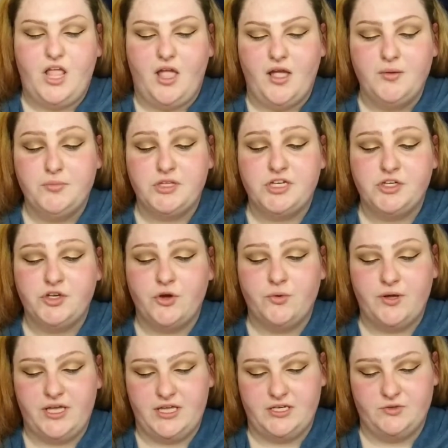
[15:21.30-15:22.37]
I'm gonna go
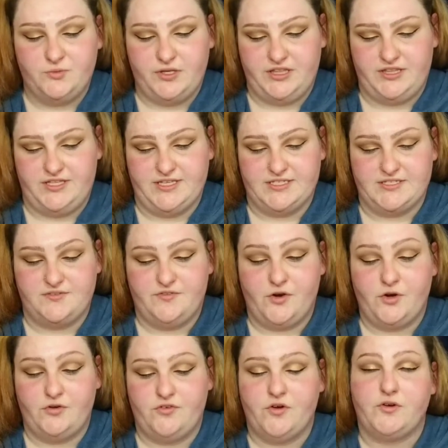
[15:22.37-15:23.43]
in with this
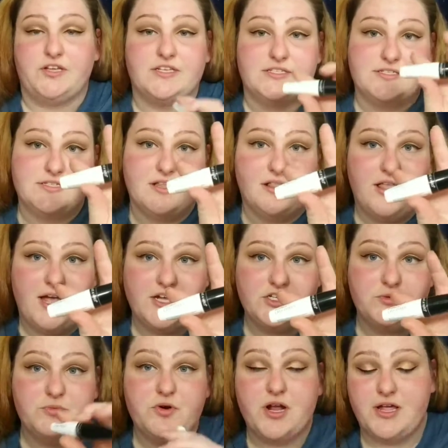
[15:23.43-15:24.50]
Photofocus
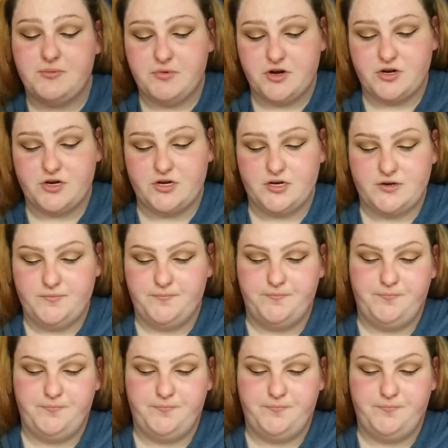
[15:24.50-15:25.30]
lash primer.